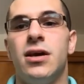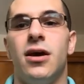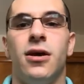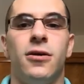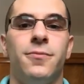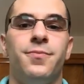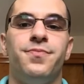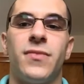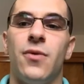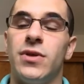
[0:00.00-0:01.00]

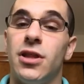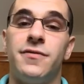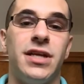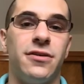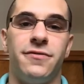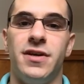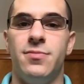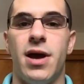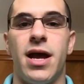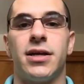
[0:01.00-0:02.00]
And we'd love to hear
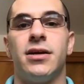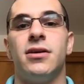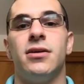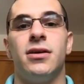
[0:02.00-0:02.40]
feedback.